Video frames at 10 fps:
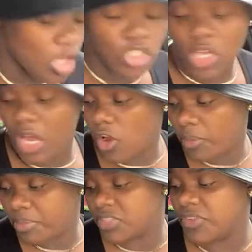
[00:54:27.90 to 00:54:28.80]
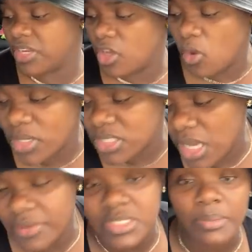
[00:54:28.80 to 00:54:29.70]
So I hope this video was
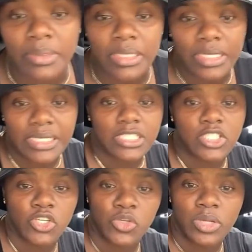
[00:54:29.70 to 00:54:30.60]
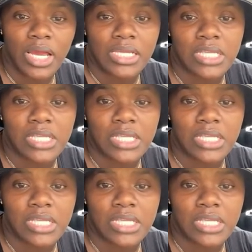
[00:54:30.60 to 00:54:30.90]
of some goodness to you guys.